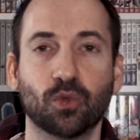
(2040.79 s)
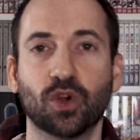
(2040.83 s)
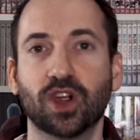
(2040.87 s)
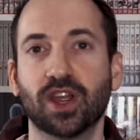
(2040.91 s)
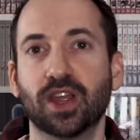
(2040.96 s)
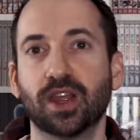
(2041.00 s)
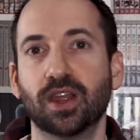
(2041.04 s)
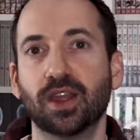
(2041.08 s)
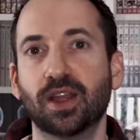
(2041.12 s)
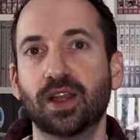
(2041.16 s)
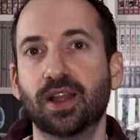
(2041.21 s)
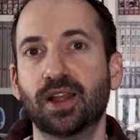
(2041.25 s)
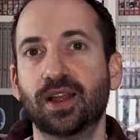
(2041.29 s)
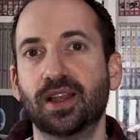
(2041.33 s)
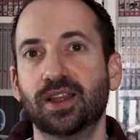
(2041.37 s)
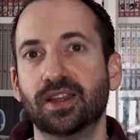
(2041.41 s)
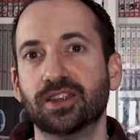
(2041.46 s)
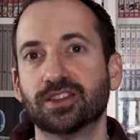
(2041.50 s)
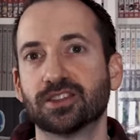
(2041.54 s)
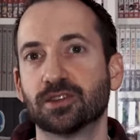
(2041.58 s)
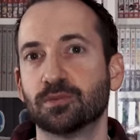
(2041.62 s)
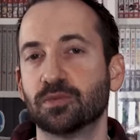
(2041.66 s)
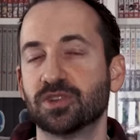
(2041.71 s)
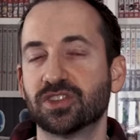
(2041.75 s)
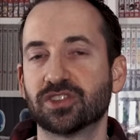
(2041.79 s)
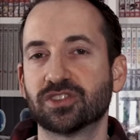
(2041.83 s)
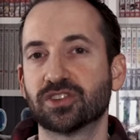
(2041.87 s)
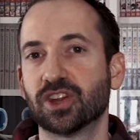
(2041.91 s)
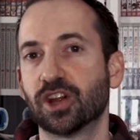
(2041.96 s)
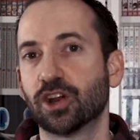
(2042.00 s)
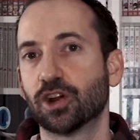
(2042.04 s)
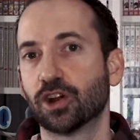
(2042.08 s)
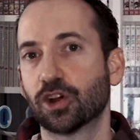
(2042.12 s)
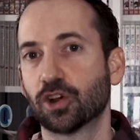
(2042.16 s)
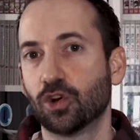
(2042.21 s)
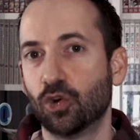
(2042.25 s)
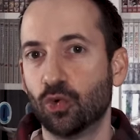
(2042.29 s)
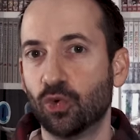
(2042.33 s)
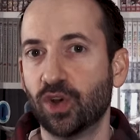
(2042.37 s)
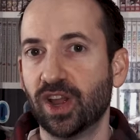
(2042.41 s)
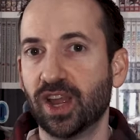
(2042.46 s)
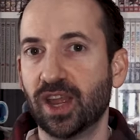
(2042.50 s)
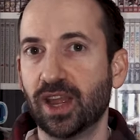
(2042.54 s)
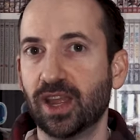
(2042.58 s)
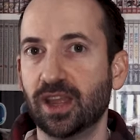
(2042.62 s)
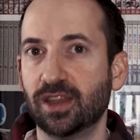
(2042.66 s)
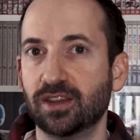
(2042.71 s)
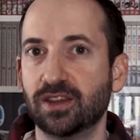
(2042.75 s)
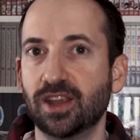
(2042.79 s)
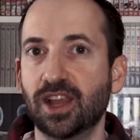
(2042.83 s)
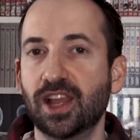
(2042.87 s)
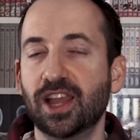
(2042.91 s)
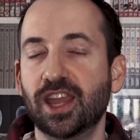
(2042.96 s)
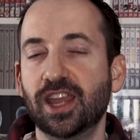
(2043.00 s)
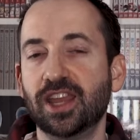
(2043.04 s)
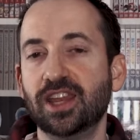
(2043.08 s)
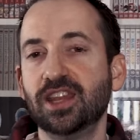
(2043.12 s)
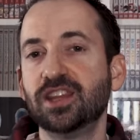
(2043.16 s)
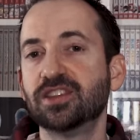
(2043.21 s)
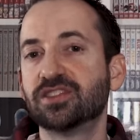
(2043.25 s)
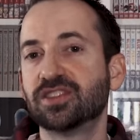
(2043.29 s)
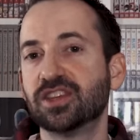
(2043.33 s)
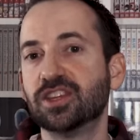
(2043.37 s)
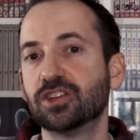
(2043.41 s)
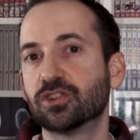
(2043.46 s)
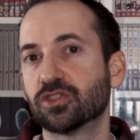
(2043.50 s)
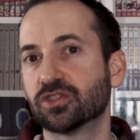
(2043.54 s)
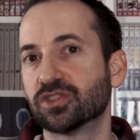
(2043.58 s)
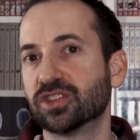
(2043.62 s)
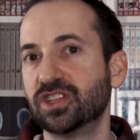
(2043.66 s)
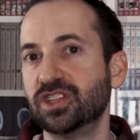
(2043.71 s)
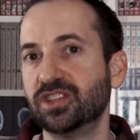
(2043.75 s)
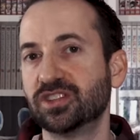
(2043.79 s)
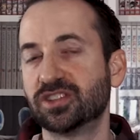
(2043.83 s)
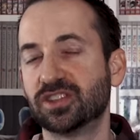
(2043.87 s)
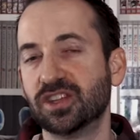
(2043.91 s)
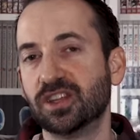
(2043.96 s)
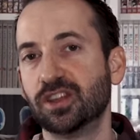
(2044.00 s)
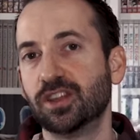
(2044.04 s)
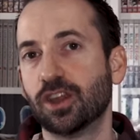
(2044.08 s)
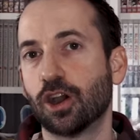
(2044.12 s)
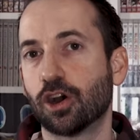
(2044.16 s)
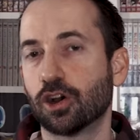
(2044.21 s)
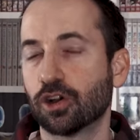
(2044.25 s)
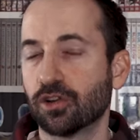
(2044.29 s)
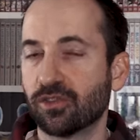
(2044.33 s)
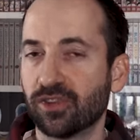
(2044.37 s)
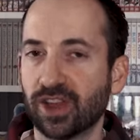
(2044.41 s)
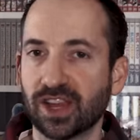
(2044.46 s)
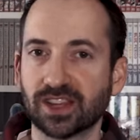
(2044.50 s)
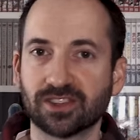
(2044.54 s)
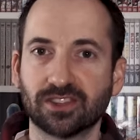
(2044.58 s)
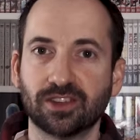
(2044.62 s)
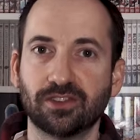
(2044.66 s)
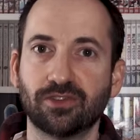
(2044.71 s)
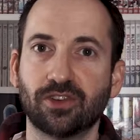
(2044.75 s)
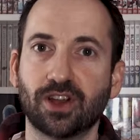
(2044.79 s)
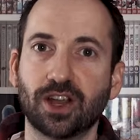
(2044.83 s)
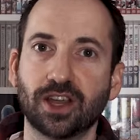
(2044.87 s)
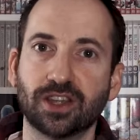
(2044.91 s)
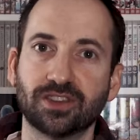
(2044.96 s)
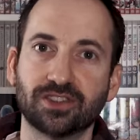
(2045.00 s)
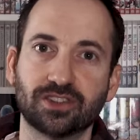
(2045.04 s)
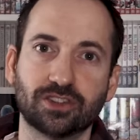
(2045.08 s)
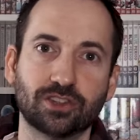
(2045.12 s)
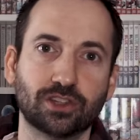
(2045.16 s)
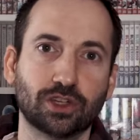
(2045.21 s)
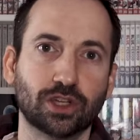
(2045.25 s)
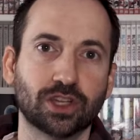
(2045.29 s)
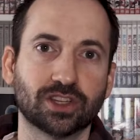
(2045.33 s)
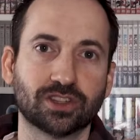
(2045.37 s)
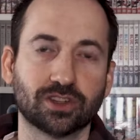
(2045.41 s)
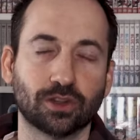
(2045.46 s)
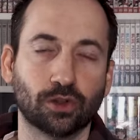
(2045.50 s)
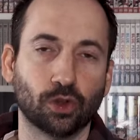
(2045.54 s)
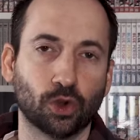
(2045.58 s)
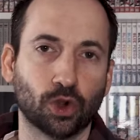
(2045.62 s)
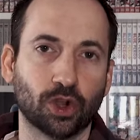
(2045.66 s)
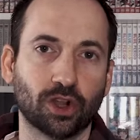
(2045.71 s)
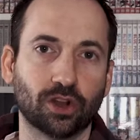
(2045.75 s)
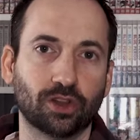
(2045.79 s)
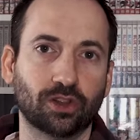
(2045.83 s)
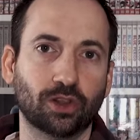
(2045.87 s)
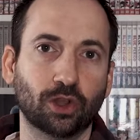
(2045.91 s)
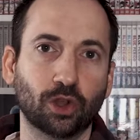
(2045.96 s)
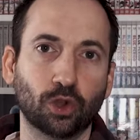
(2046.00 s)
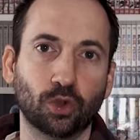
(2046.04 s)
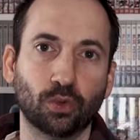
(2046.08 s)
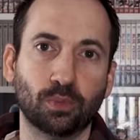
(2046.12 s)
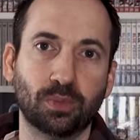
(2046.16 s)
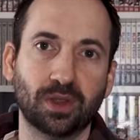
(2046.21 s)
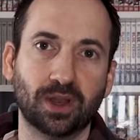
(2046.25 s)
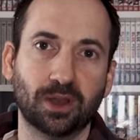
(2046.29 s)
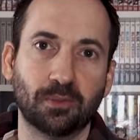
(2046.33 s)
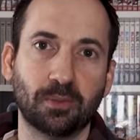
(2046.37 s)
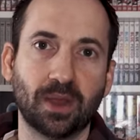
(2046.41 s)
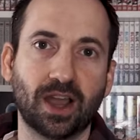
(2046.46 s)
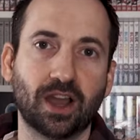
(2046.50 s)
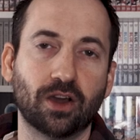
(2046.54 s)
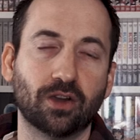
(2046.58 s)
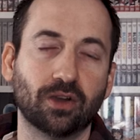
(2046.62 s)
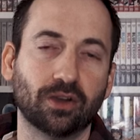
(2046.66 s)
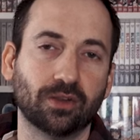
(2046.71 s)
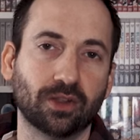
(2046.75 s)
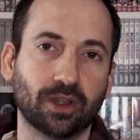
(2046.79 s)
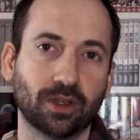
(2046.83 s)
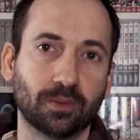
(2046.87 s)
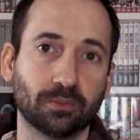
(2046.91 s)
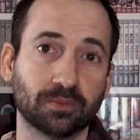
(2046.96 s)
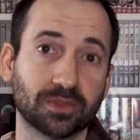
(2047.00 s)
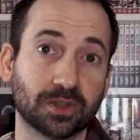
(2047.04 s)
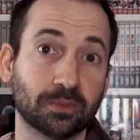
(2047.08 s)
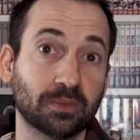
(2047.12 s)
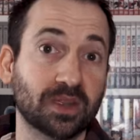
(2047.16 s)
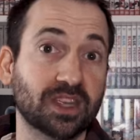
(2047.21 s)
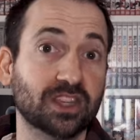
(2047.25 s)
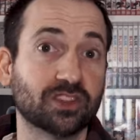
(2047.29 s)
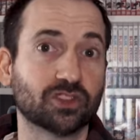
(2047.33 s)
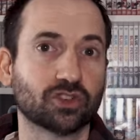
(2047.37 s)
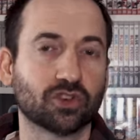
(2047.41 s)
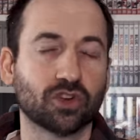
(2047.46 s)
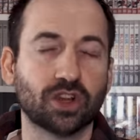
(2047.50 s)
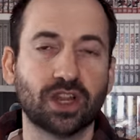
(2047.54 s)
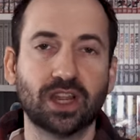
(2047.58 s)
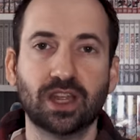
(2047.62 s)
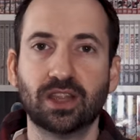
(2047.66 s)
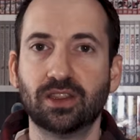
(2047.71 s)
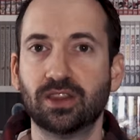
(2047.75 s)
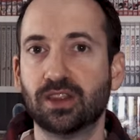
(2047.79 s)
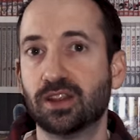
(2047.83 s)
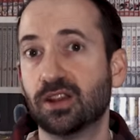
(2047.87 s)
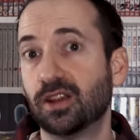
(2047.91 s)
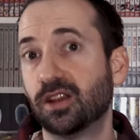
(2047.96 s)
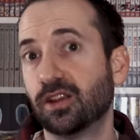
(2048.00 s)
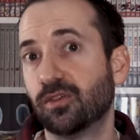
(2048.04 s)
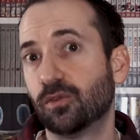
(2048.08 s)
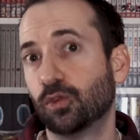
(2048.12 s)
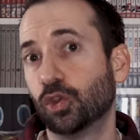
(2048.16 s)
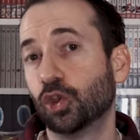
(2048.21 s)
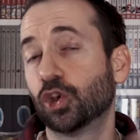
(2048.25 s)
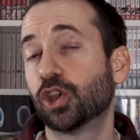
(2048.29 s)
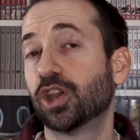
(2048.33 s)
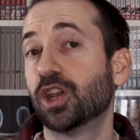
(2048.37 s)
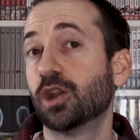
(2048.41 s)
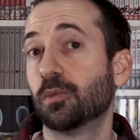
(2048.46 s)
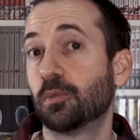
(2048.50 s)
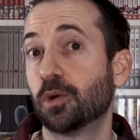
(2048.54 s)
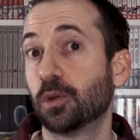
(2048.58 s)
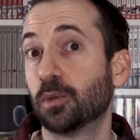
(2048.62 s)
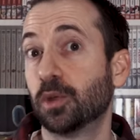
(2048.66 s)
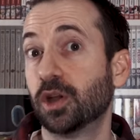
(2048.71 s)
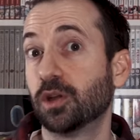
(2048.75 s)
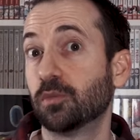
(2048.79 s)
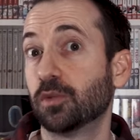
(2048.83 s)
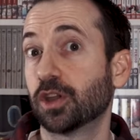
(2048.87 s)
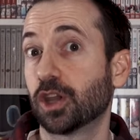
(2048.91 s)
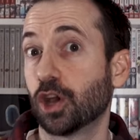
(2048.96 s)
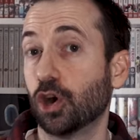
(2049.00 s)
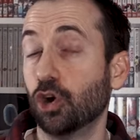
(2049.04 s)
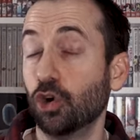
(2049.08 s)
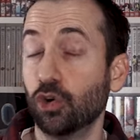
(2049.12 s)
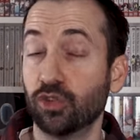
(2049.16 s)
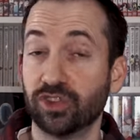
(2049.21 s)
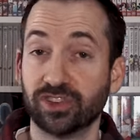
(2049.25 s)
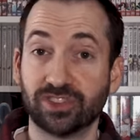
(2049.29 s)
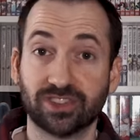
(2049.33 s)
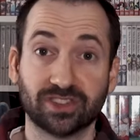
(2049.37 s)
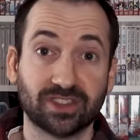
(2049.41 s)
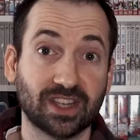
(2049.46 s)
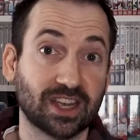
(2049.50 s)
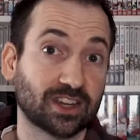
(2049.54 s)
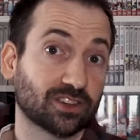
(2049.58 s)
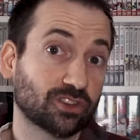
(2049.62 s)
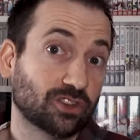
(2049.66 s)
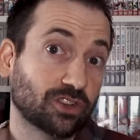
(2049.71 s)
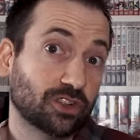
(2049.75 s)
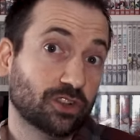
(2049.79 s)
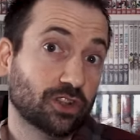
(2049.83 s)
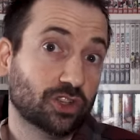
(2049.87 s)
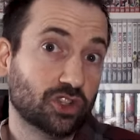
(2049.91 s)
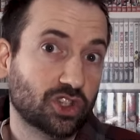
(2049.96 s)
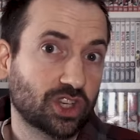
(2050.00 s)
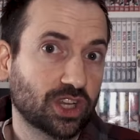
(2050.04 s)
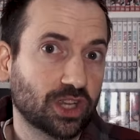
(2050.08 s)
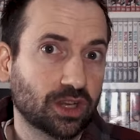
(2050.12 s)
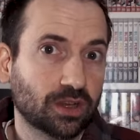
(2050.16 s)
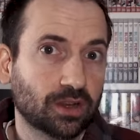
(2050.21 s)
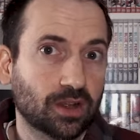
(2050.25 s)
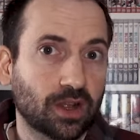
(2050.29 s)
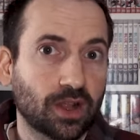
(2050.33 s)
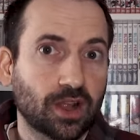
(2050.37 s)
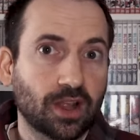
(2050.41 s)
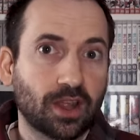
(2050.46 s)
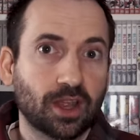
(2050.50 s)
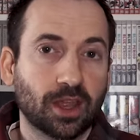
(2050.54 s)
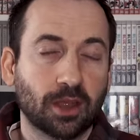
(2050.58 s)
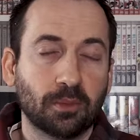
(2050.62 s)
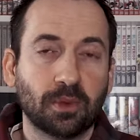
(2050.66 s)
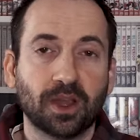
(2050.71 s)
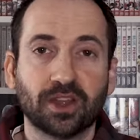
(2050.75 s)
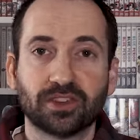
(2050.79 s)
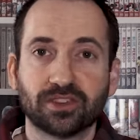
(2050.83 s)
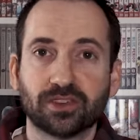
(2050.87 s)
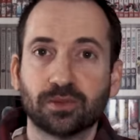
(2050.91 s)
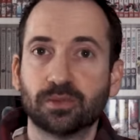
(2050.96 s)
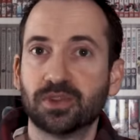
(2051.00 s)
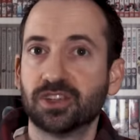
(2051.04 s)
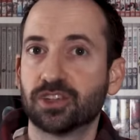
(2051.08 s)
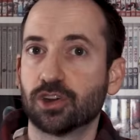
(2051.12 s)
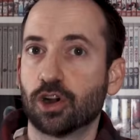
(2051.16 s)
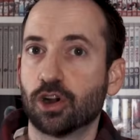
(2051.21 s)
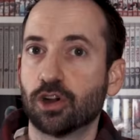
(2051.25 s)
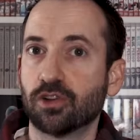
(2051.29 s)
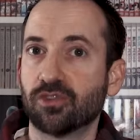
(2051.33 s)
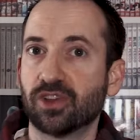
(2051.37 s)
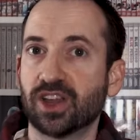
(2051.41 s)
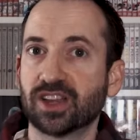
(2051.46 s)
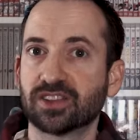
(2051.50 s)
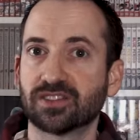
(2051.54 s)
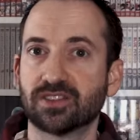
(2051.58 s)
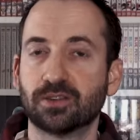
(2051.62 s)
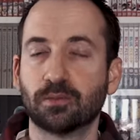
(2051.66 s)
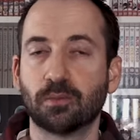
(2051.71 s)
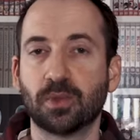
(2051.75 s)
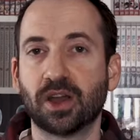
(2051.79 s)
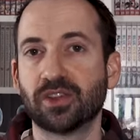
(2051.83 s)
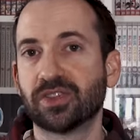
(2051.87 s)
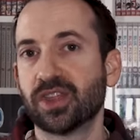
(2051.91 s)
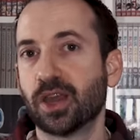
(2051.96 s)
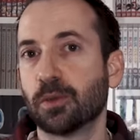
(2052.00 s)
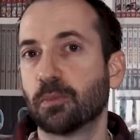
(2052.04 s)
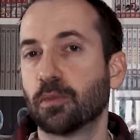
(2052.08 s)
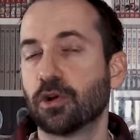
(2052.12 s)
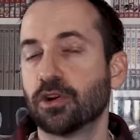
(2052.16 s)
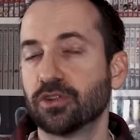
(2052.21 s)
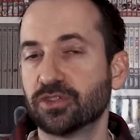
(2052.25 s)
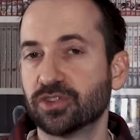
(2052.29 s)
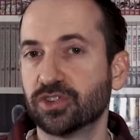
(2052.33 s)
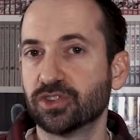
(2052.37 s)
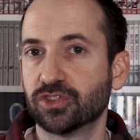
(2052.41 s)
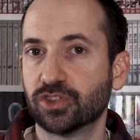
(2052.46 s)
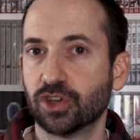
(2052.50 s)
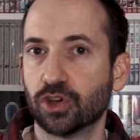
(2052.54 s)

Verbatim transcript: way, some hysterical way. And it is interesting seeing the artifacts he finds as you get to learn a little bit about um, some history and then looking up online like, oh, this is actually legit about some of these artifacts and about that person.